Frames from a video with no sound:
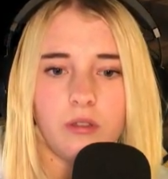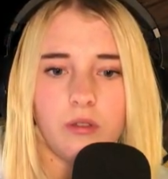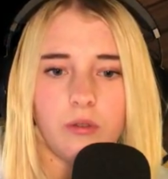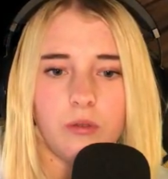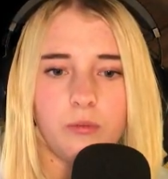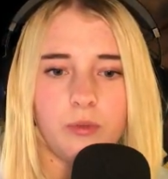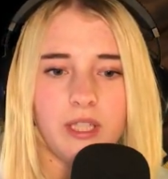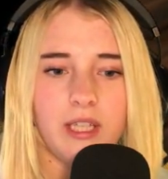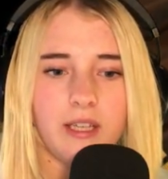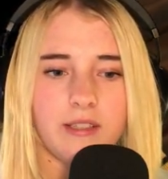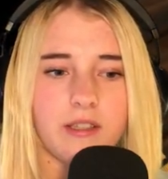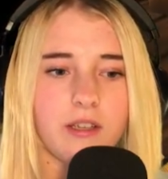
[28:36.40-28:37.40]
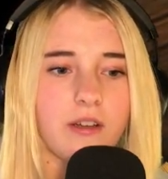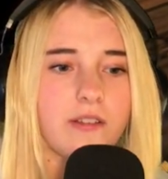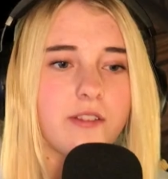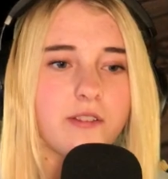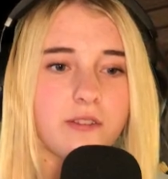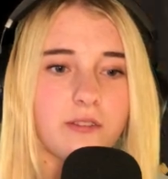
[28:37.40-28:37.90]
You really has the
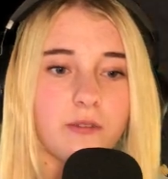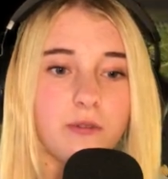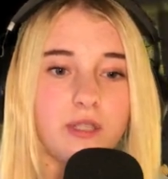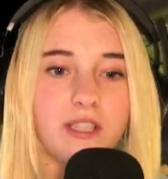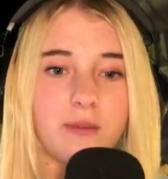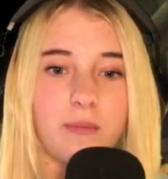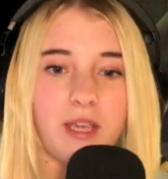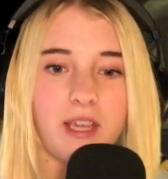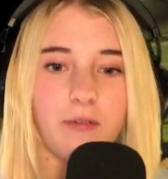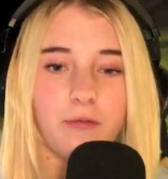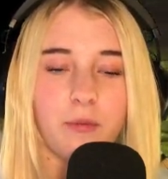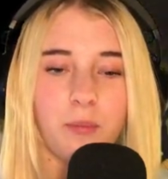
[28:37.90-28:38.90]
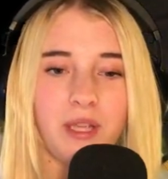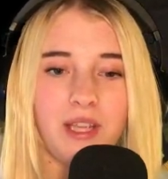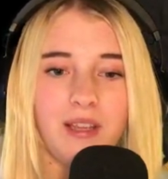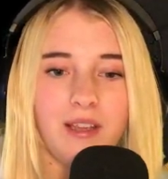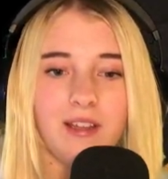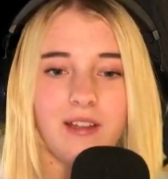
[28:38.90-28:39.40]
guts to disappear from
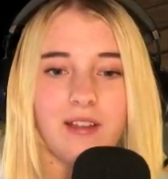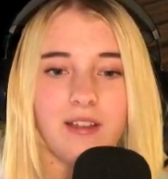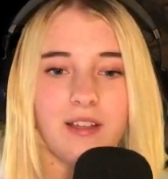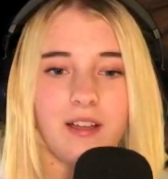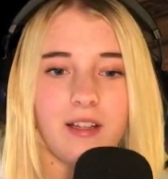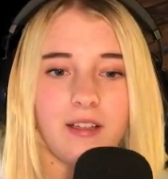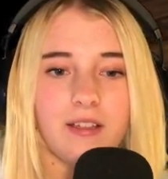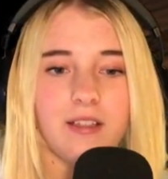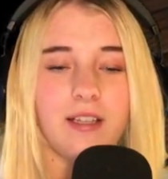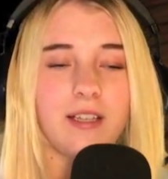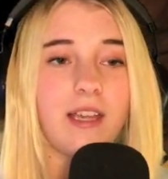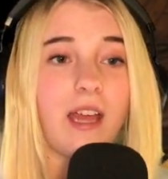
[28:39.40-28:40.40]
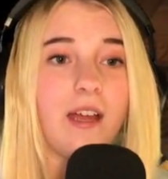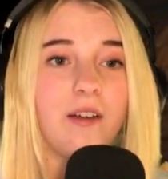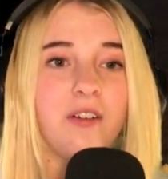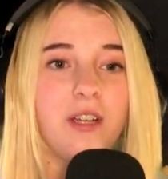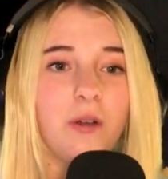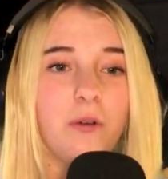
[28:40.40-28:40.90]
me? Like,
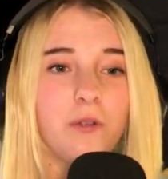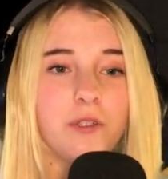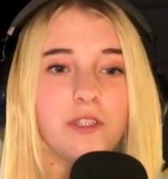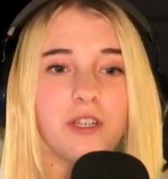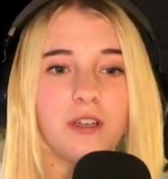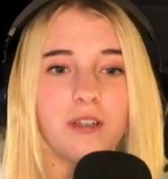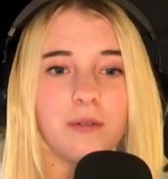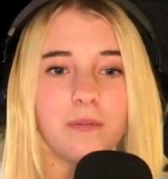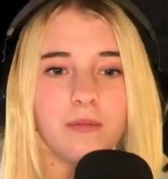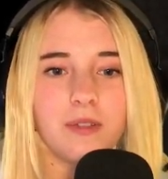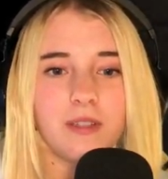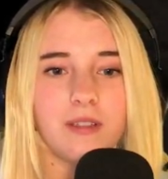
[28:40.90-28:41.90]
Harry Ogium.